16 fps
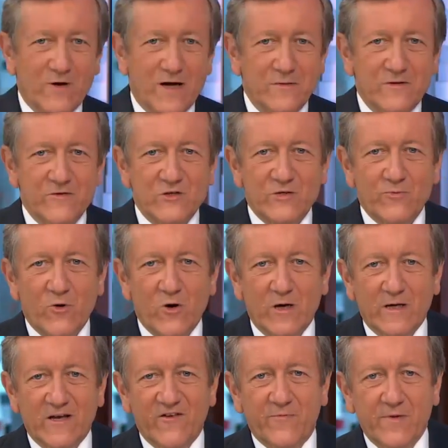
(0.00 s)
Robin. This
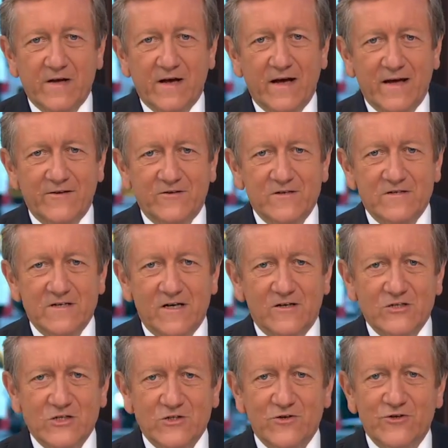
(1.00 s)
morning, FBI agents
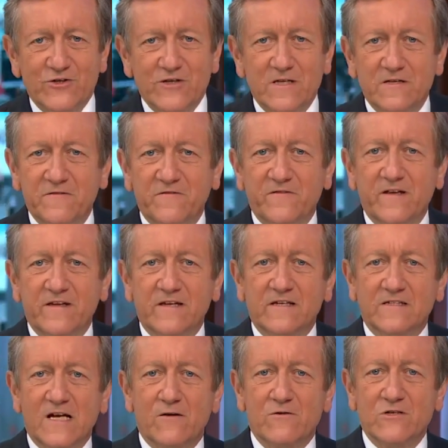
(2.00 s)
are searching the
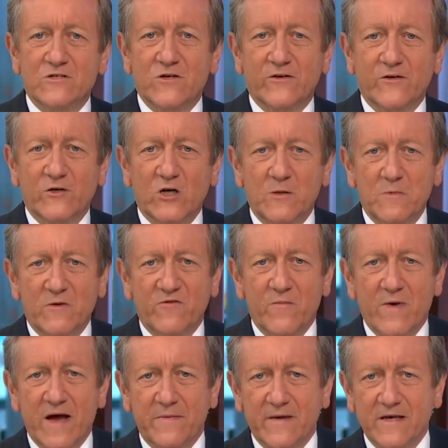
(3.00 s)
Phoenix, Arizona home of a
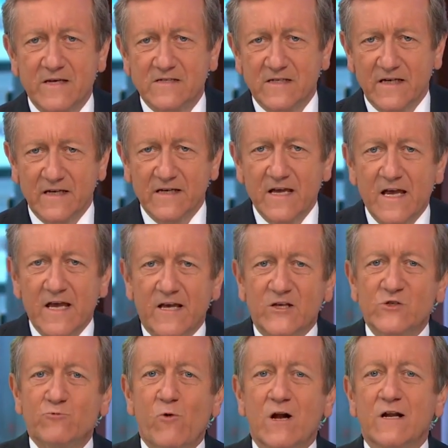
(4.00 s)
man they say
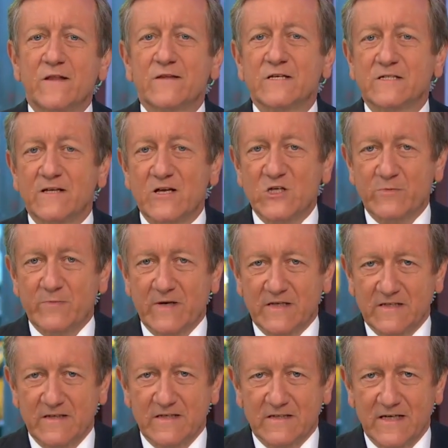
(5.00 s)
is one of the
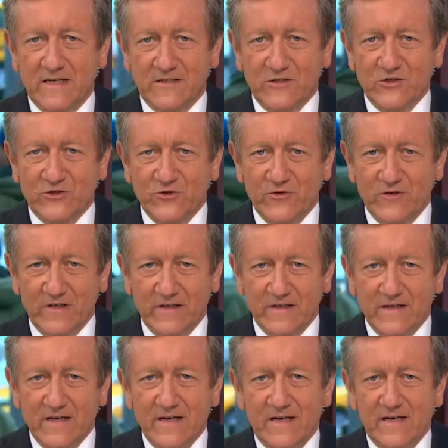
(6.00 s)
suspects in the Texas shooting.
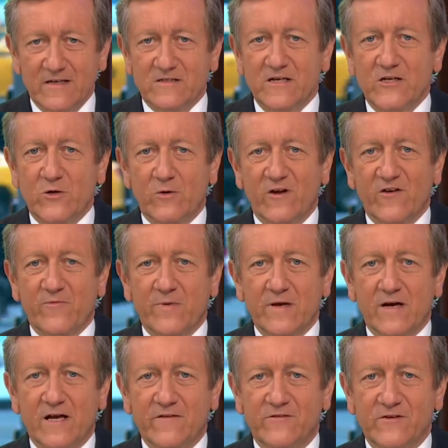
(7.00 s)
A senior
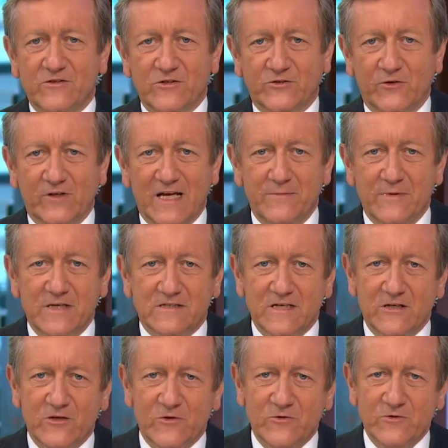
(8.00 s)
FBI official told
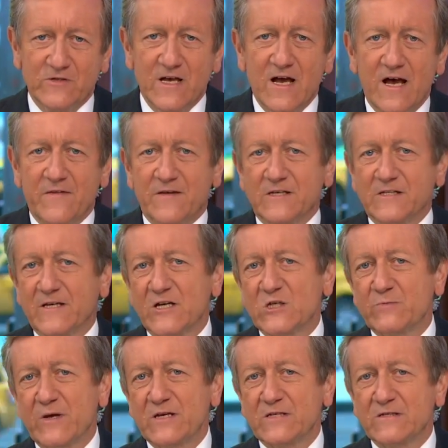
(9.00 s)
ABC News the
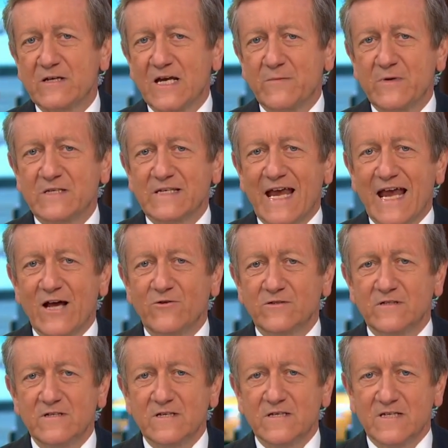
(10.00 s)
suspect's name is
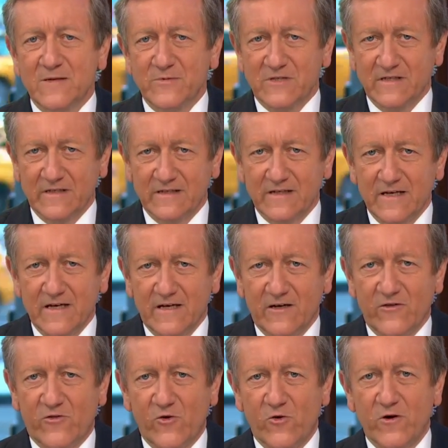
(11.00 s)
Elton Simpson,
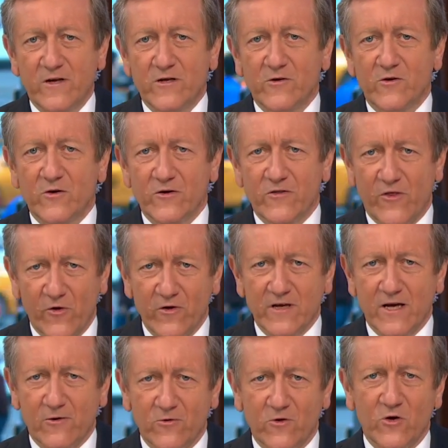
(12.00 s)
a
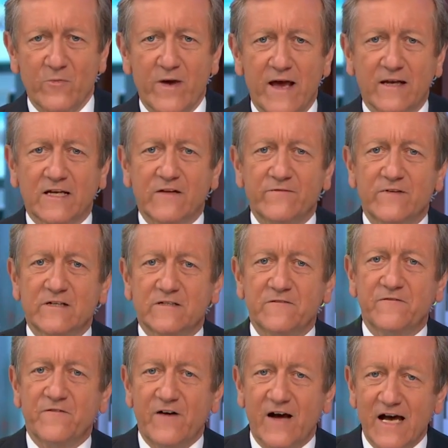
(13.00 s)
30-year-old man
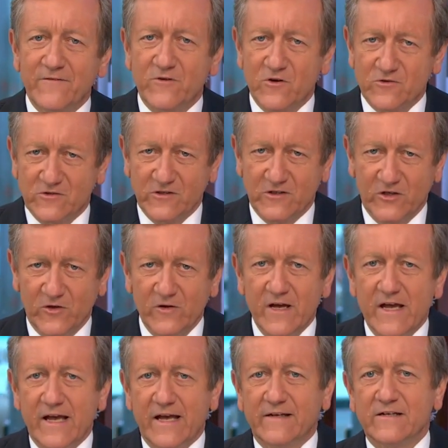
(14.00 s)
convicted five years ago
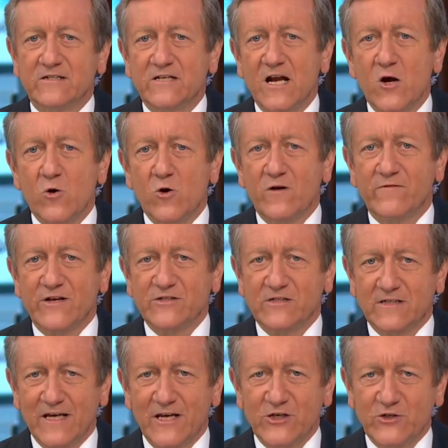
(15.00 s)
in a terror
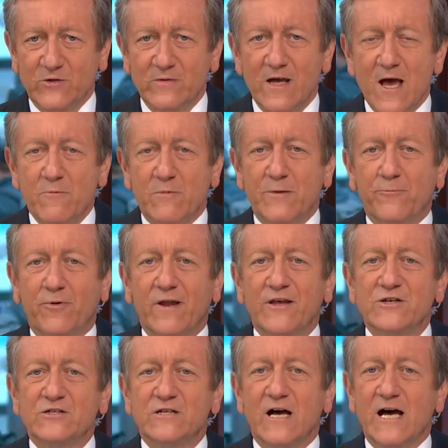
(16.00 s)
investigation, but
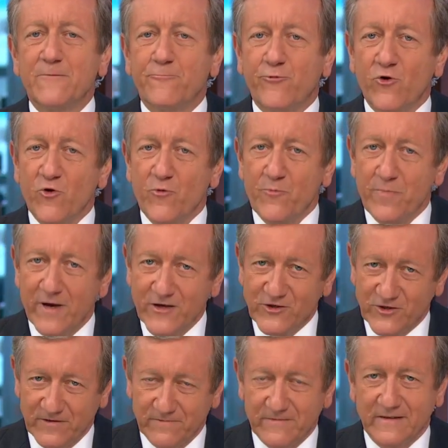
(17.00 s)
placed on
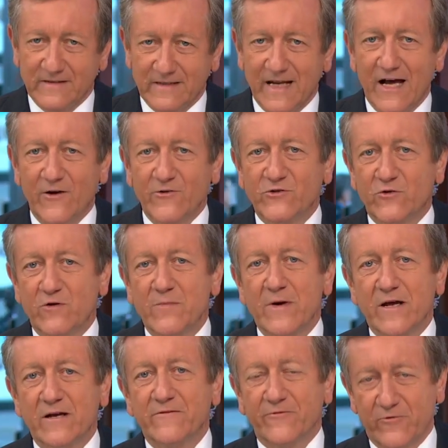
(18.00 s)
probation and allowed to
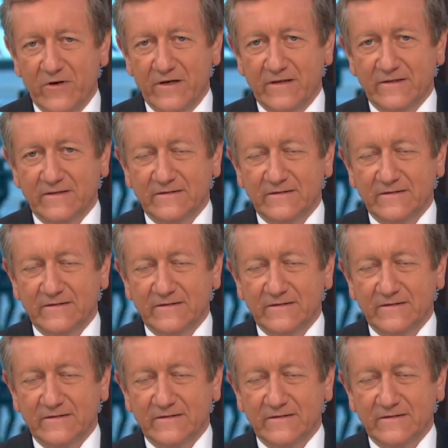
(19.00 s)
remain free.